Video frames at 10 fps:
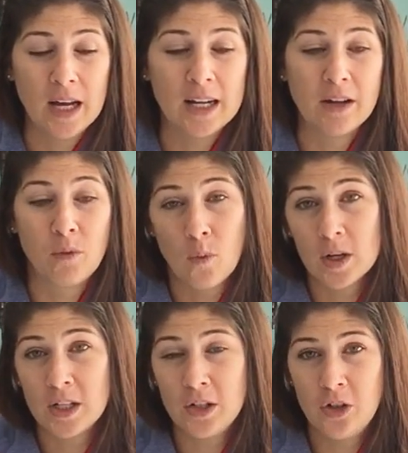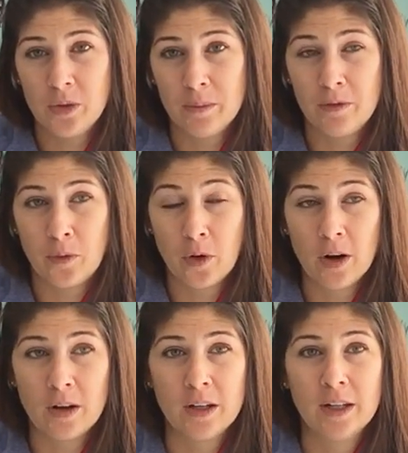and I've wanted to do it
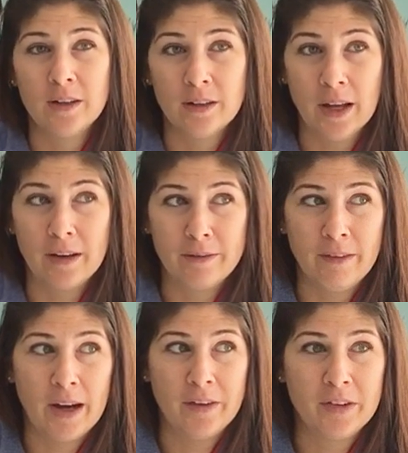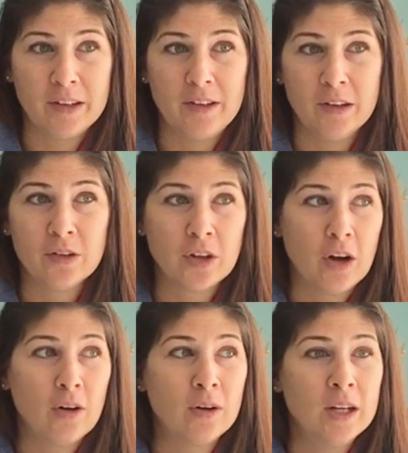before, like 5-6 years
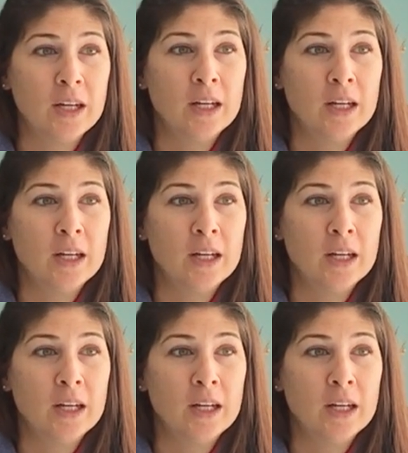ago.